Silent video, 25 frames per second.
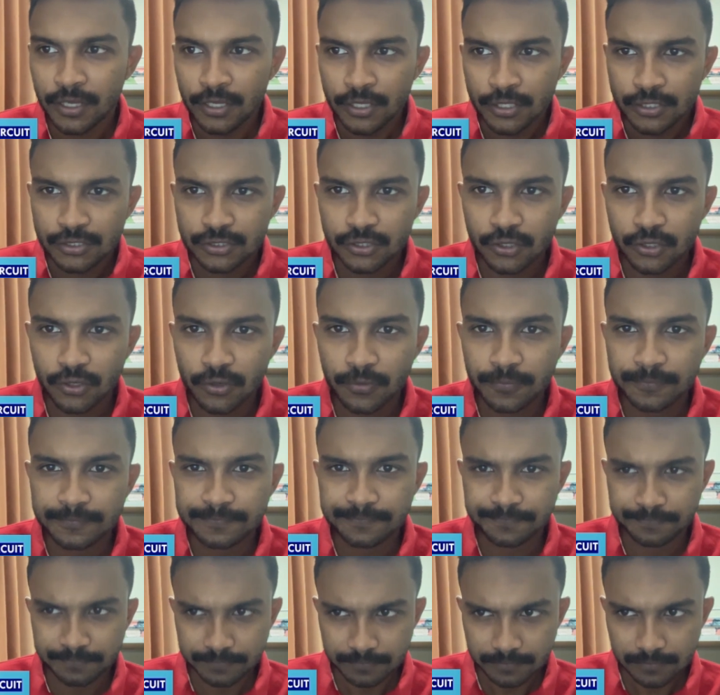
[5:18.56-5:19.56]
So
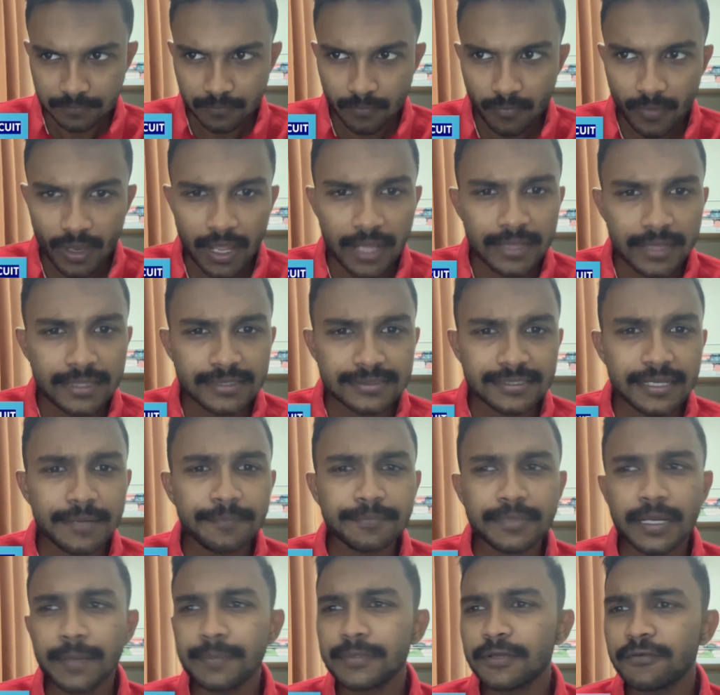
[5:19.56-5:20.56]
at the same
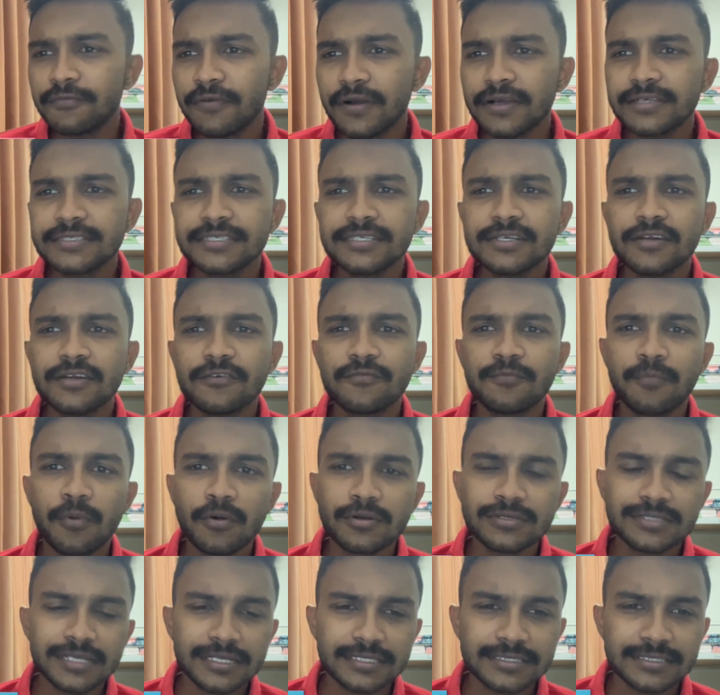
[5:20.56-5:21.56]
time, the function of
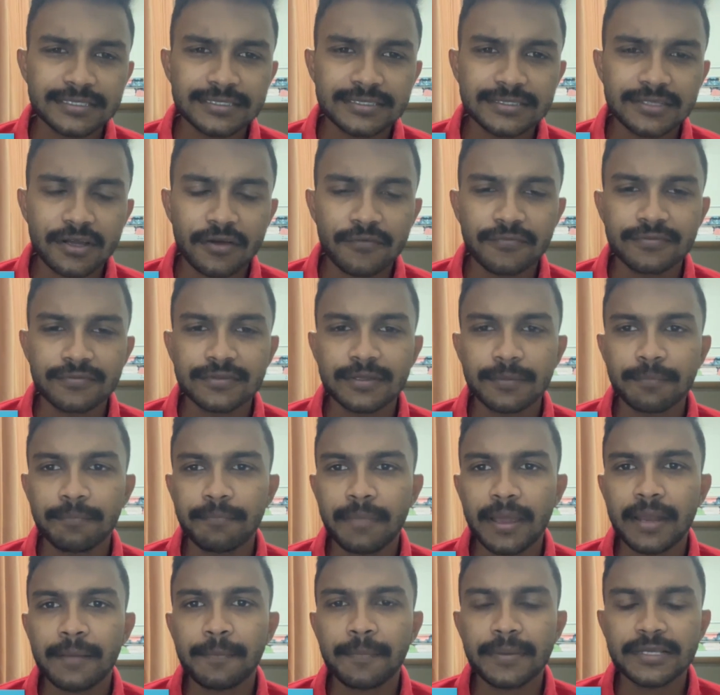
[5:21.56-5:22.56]
both section of the
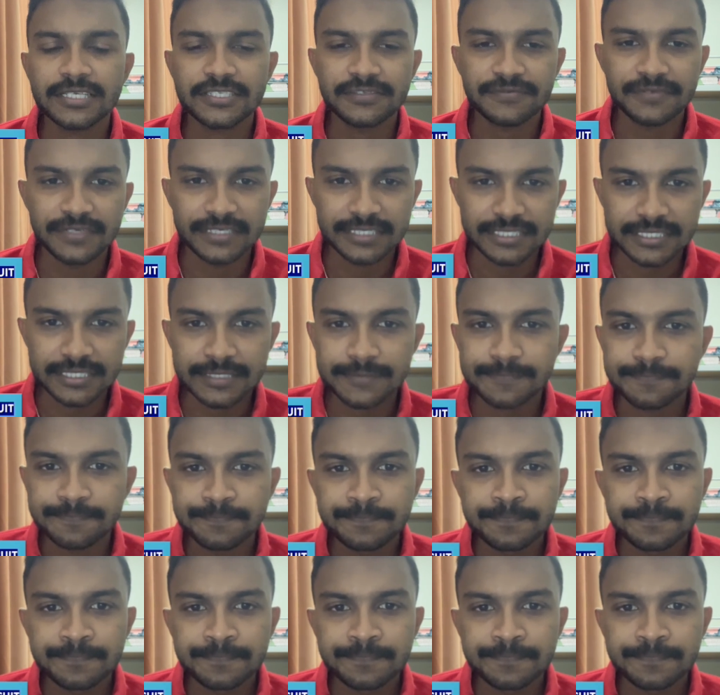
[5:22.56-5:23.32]
bandpass filter,